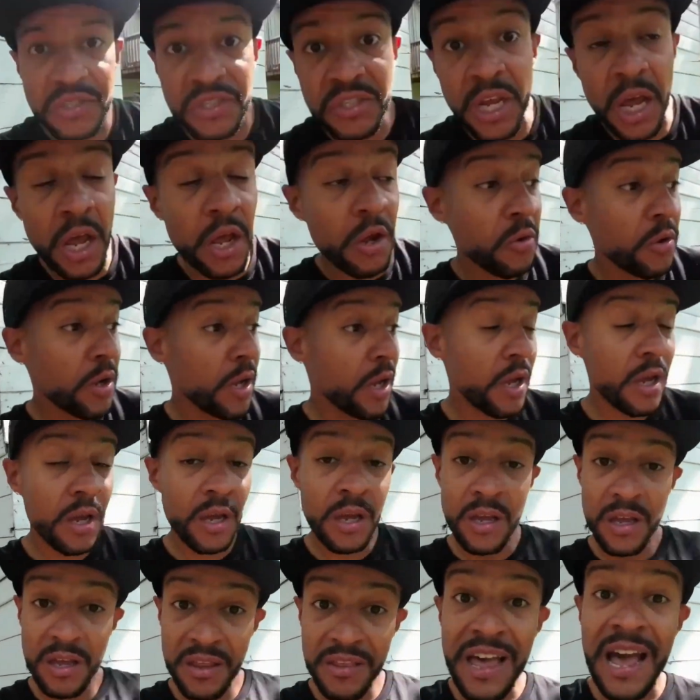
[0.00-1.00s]
So
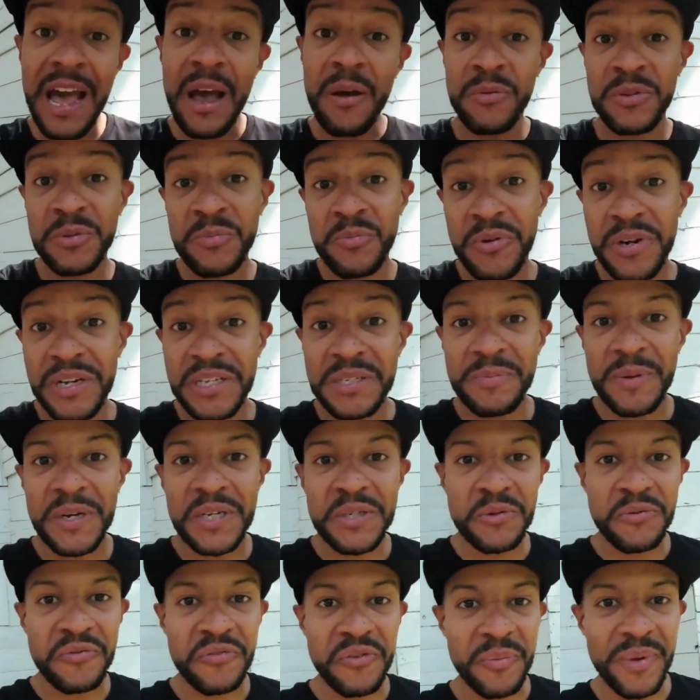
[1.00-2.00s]
that was pretty
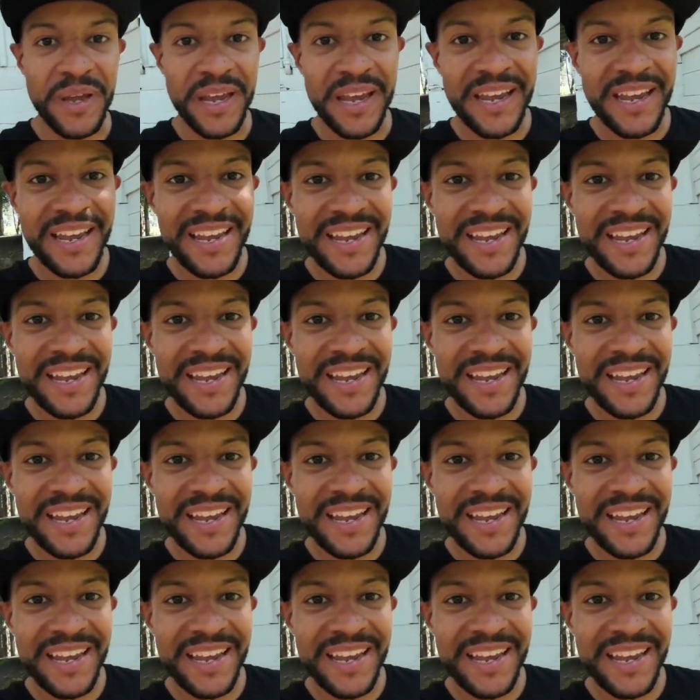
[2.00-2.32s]
special for me.